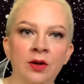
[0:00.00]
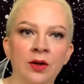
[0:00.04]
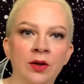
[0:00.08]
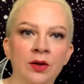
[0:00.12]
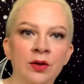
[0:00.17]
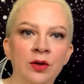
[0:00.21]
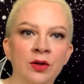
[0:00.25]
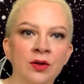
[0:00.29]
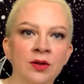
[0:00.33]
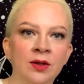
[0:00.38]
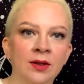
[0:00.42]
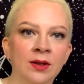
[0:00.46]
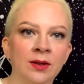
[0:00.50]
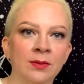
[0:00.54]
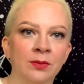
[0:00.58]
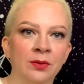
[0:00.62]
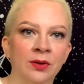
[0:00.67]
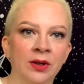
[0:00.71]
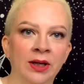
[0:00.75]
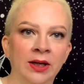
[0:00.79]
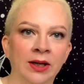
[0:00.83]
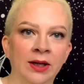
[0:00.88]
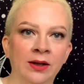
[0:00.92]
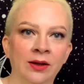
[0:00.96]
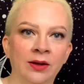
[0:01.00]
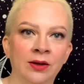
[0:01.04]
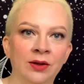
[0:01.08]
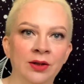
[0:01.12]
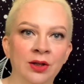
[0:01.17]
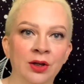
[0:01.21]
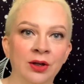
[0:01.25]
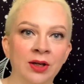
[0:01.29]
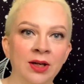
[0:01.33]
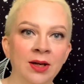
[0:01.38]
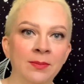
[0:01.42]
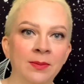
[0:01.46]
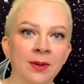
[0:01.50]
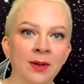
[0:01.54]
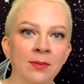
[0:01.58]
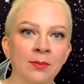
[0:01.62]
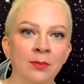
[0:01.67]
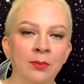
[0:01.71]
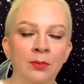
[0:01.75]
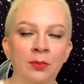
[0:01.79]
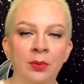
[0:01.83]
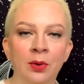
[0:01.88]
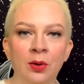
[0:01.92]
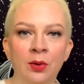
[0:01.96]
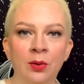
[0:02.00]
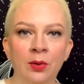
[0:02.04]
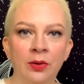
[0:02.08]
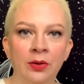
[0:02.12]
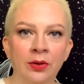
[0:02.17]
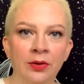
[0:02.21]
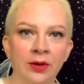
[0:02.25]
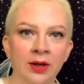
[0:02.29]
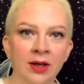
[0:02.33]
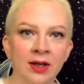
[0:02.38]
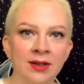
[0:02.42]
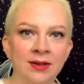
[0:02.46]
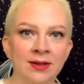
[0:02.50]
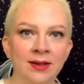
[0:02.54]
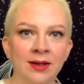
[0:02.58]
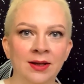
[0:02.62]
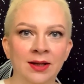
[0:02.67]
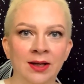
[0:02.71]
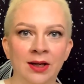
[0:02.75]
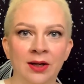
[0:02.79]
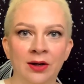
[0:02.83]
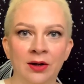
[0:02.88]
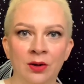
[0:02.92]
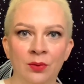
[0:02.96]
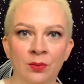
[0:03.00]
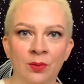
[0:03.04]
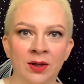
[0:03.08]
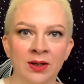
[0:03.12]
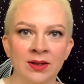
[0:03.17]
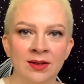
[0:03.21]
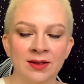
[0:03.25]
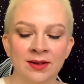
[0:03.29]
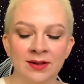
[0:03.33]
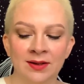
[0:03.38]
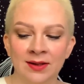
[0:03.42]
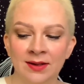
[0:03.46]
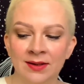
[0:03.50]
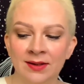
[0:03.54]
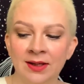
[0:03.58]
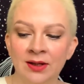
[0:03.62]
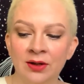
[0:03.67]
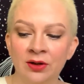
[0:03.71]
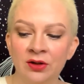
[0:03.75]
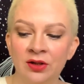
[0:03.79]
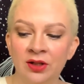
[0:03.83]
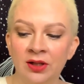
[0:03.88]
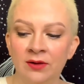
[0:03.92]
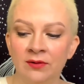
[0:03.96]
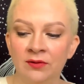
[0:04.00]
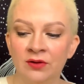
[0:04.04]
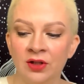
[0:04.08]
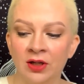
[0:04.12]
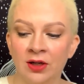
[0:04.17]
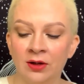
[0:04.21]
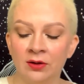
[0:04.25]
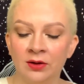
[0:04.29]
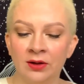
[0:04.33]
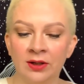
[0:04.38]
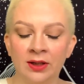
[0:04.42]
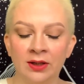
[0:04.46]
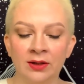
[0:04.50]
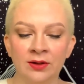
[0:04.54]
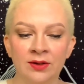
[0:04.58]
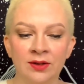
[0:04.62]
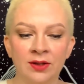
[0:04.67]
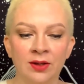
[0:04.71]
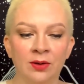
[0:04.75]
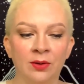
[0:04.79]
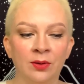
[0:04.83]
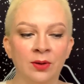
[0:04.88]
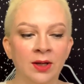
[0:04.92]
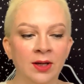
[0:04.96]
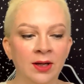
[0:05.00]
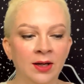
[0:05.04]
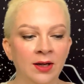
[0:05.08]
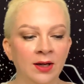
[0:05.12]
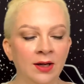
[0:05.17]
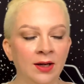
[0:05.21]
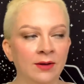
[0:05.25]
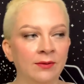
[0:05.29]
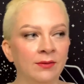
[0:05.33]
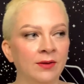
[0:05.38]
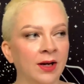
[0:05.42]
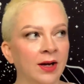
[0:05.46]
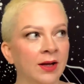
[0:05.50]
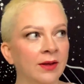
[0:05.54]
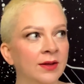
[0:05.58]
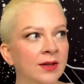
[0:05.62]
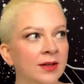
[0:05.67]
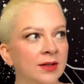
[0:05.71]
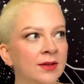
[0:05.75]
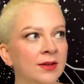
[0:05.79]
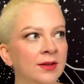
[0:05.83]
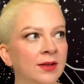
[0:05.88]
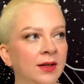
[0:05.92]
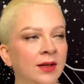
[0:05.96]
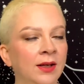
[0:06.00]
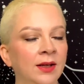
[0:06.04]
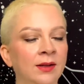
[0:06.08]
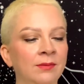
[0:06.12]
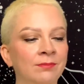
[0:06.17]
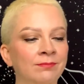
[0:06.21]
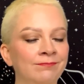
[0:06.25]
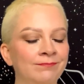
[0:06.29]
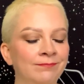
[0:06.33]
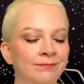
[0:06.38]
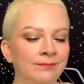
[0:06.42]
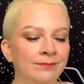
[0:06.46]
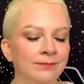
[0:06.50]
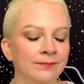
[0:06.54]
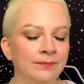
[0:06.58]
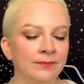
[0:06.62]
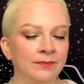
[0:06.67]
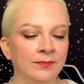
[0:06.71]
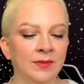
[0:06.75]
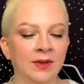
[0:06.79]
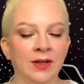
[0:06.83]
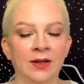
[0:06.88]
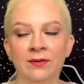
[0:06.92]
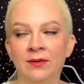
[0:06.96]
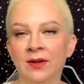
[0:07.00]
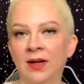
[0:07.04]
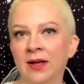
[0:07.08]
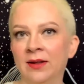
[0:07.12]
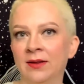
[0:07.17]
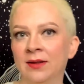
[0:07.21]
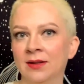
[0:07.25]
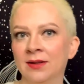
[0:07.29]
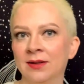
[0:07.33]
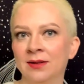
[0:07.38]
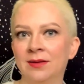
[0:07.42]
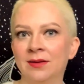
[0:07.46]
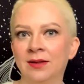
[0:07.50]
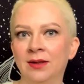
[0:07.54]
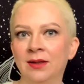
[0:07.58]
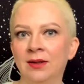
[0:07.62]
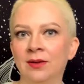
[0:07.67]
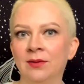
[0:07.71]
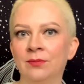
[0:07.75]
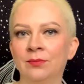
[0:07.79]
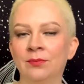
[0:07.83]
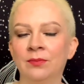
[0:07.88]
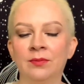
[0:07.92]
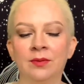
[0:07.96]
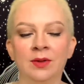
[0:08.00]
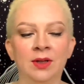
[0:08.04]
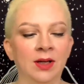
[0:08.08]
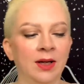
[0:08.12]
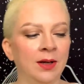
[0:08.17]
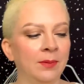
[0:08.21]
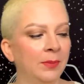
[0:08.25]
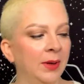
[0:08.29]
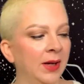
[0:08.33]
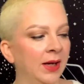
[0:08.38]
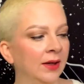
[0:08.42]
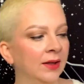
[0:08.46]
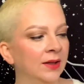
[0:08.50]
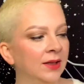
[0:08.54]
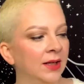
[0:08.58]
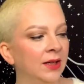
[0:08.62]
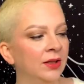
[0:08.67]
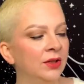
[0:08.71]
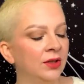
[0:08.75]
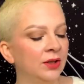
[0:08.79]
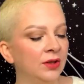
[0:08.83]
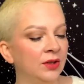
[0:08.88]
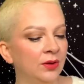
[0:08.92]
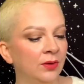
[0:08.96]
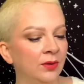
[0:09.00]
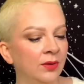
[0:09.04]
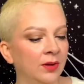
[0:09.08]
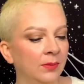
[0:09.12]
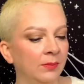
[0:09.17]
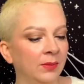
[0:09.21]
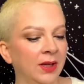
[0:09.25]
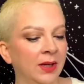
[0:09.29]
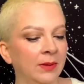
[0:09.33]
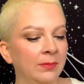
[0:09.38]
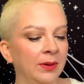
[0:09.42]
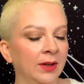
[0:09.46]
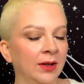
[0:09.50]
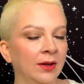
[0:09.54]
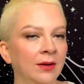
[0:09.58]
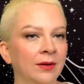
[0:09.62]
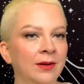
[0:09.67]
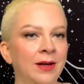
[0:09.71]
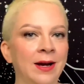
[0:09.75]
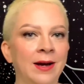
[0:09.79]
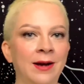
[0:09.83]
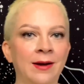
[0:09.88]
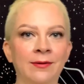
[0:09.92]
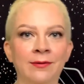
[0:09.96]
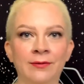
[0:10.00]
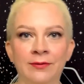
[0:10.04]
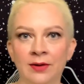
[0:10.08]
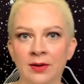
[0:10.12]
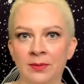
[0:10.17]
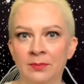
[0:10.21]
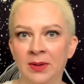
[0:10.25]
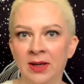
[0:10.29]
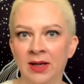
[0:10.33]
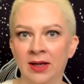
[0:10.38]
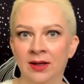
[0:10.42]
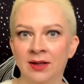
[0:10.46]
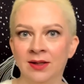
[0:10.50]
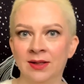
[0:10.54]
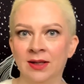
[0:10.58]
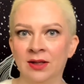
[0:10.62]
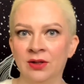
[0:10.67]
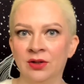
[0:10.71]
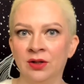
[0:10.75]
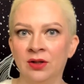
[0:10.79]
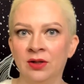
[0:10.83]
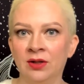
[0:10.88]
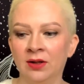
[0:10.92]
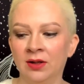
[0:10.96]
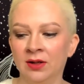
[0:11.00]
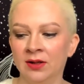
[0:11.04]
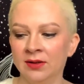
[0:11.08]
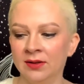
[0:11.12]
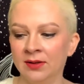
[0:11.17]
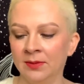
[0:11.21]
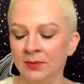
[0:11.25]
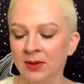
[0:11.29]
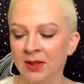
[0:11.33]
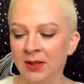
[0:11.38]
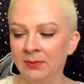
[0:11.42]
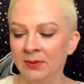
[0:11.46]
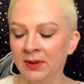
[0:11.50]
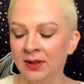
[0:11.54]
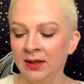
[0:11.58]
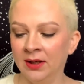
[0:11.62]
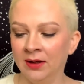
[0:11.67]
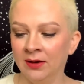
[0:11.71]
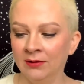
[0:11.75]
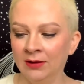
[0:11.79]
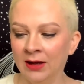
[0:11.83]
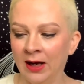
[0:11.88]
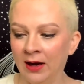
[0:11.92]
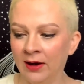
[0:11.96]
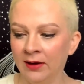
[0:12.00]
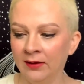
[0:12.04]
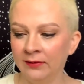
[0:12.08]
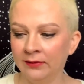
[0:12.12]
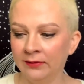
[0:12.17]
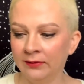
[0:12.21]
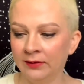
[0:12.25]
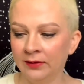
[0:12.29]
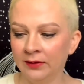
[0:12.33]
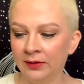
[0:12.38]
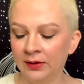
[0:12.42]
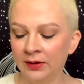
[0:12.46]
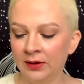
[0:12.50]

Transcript: You're deliberating. You're keeping both things in the air at once. It's this energy of juggling. So I've got this thing, I've got this thing. I'm paying attention to it, I'm keeping it alive. I'm paying attention to this, I'm keeping it alive.